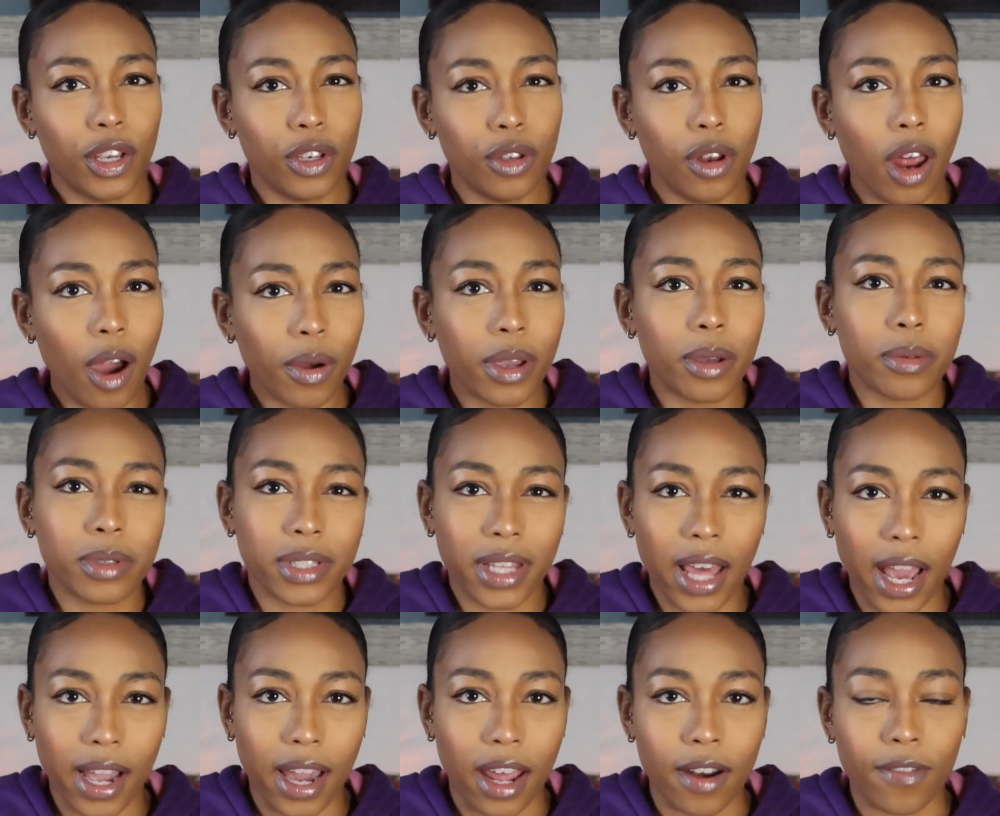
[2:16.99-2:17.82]
You know, it was
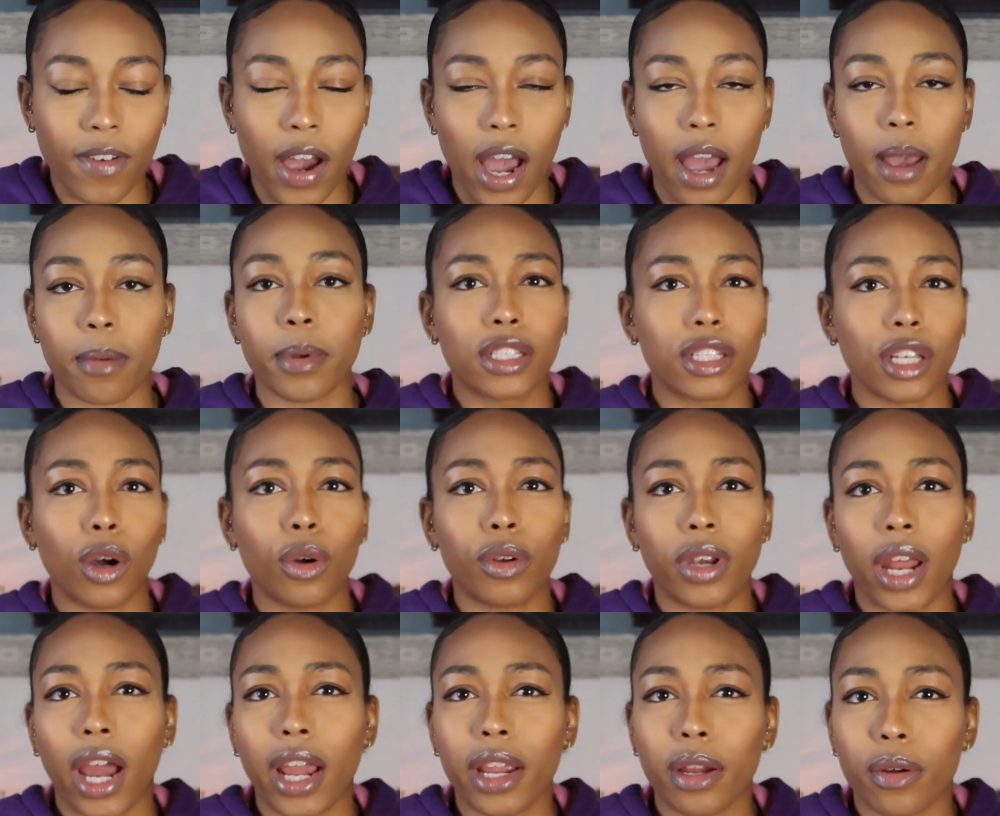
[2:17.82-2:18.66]
that kind of vibe. So
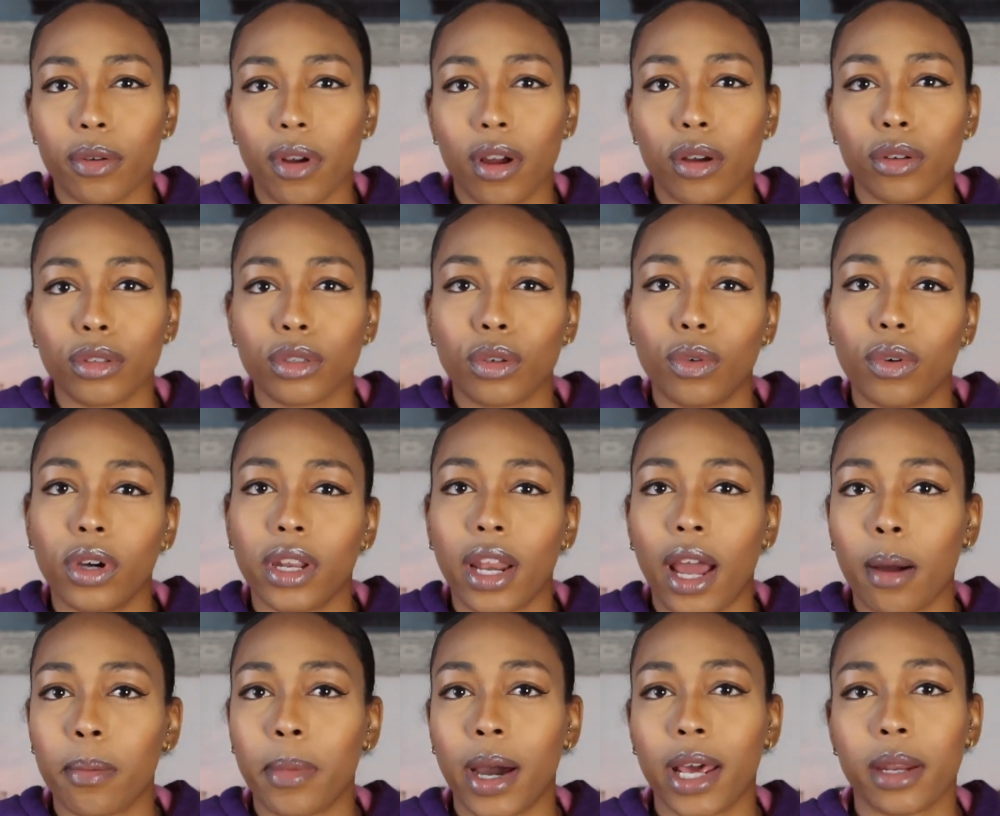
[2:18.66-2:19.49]
nine-year-olds going
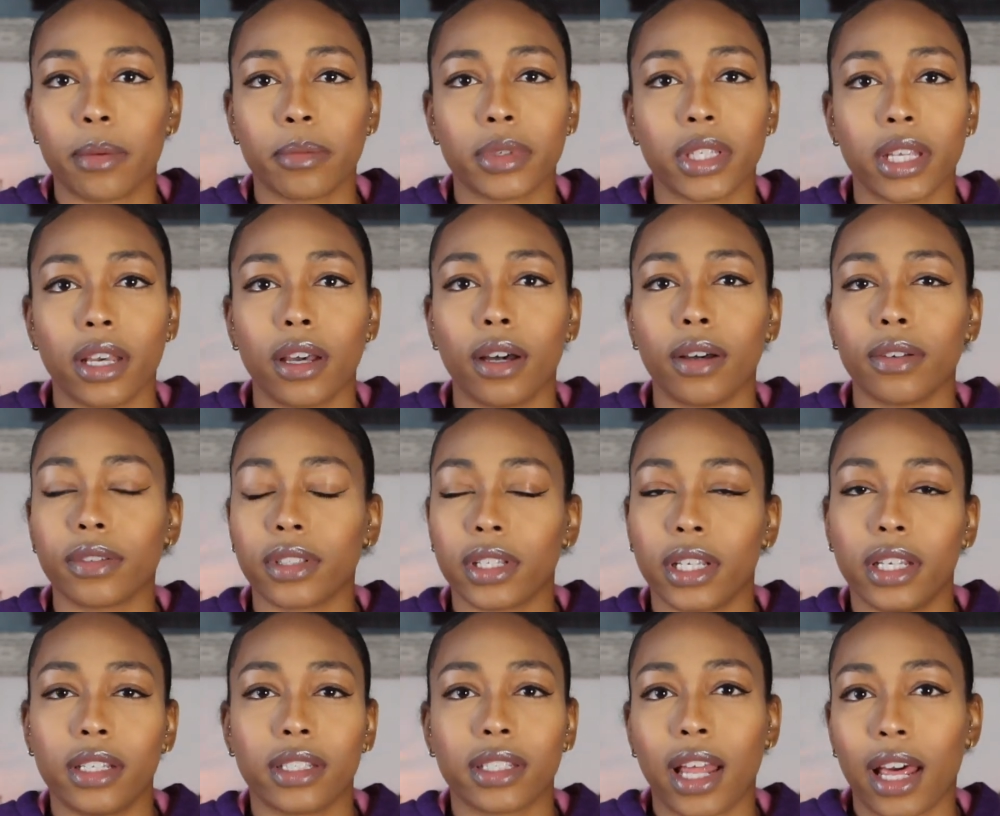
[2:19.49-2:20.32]
out by themselves,
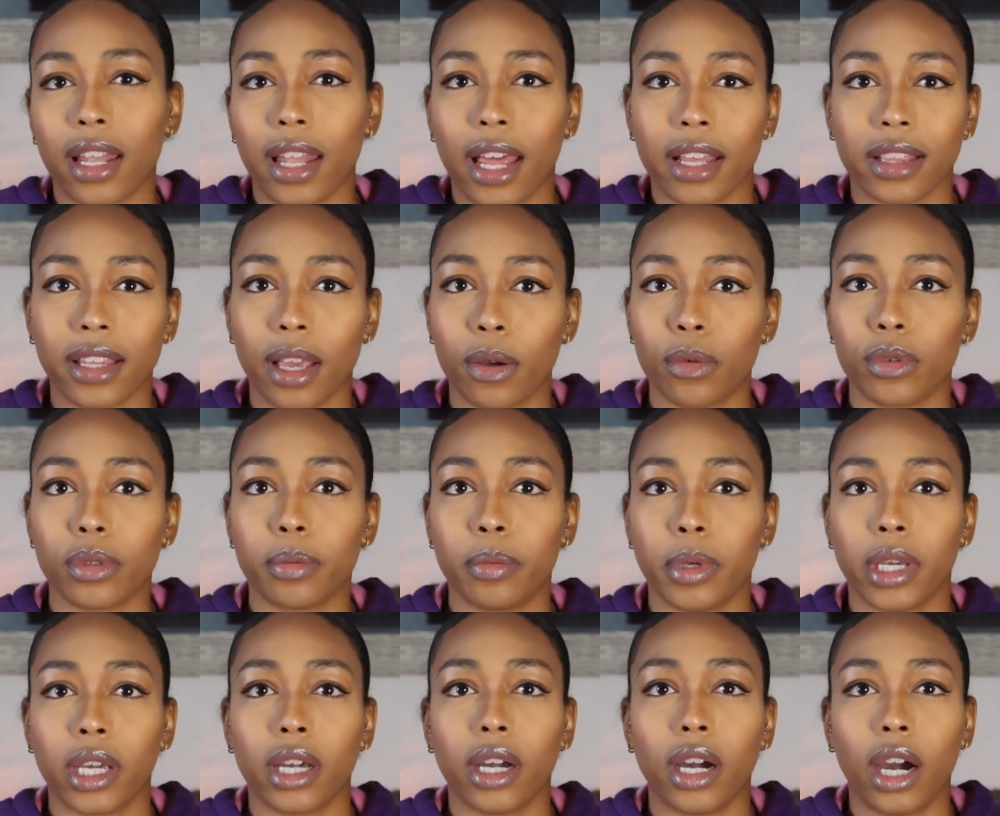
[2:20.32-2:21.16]
it's not like they was
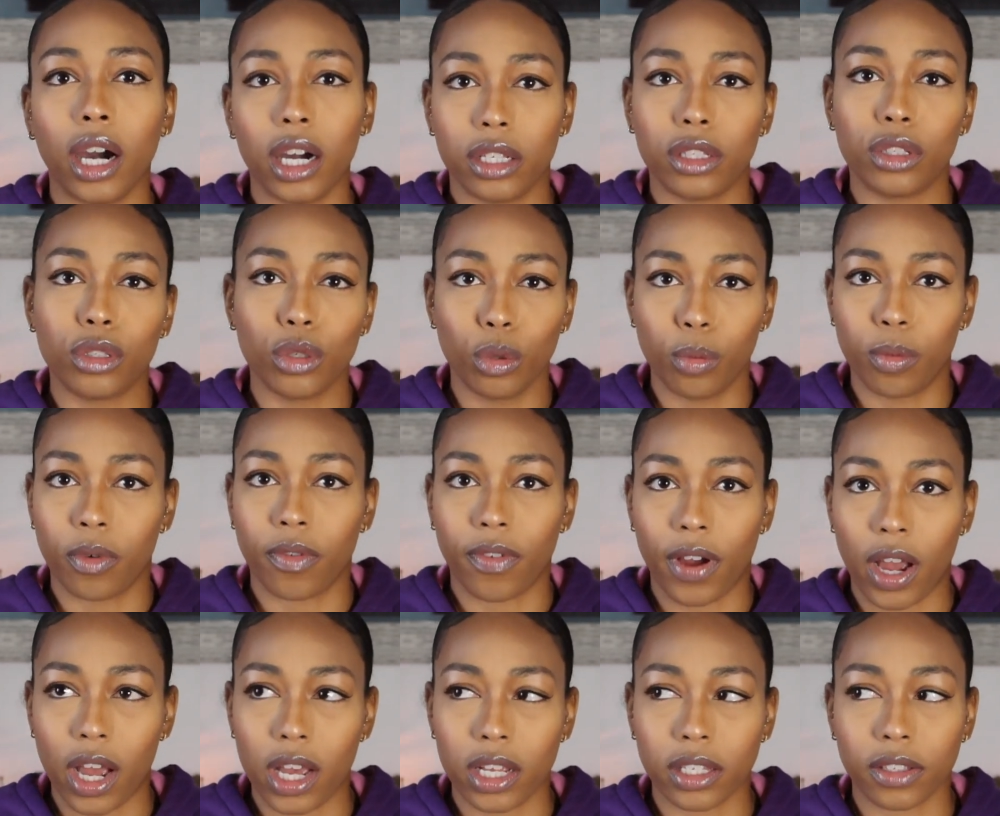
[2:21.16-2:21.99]
being
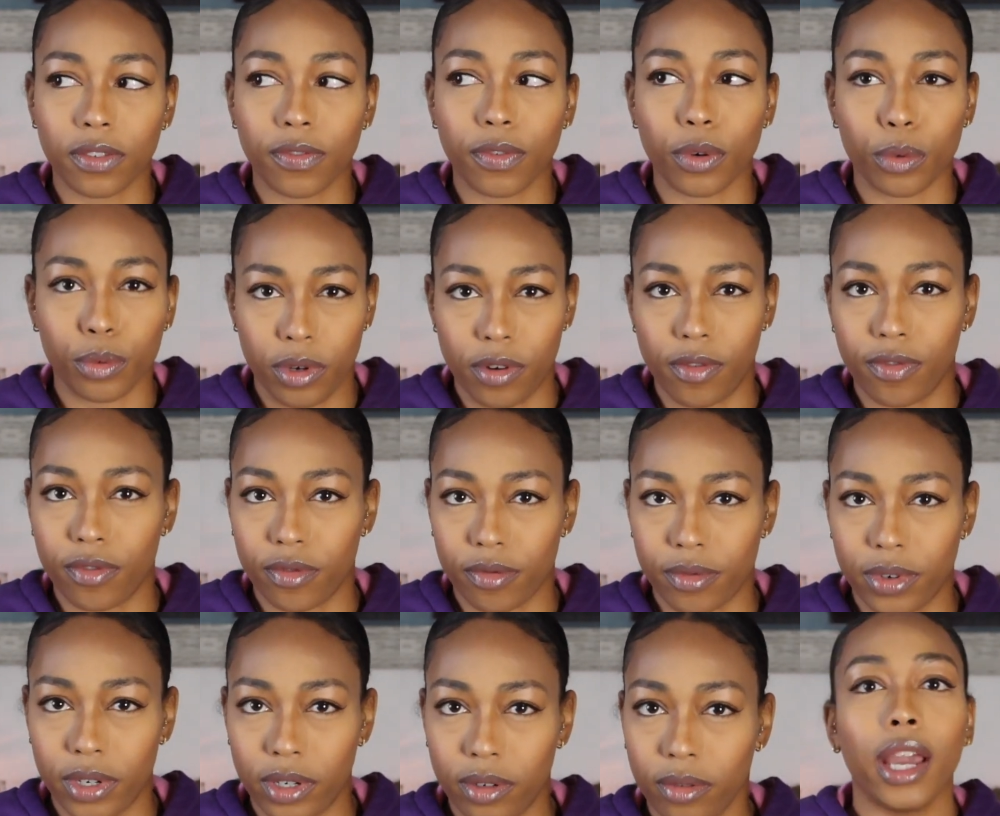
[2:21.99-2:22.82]
unsupervised, for real, for
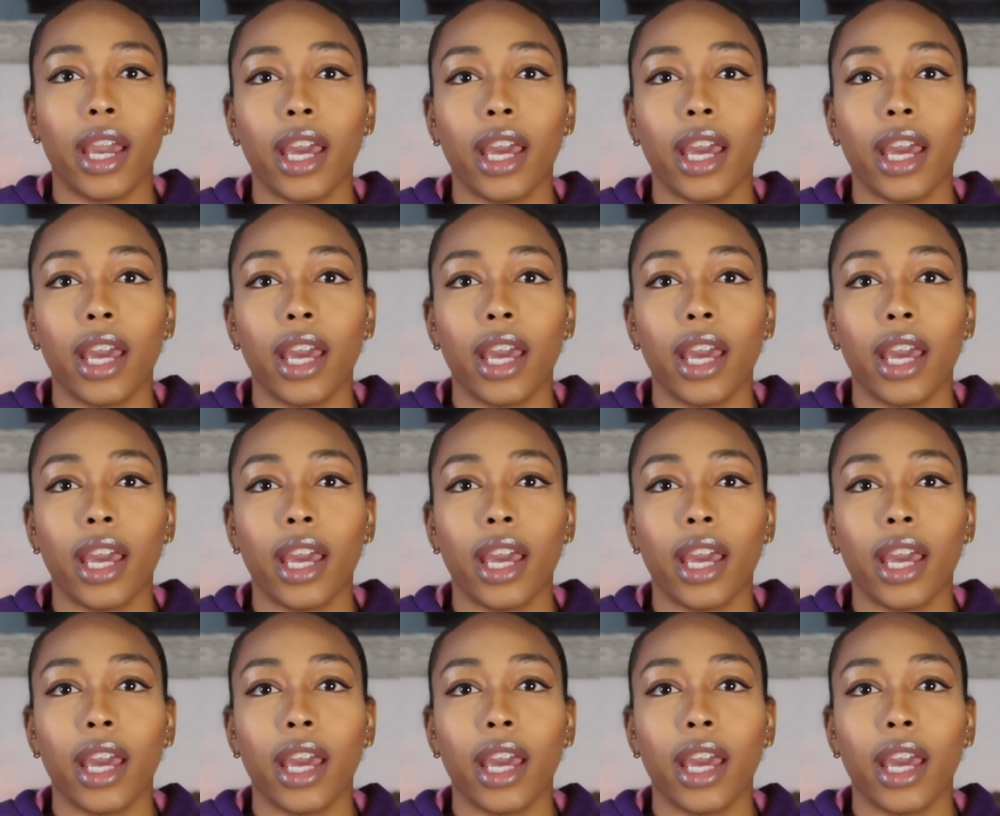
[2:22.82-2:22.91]
real.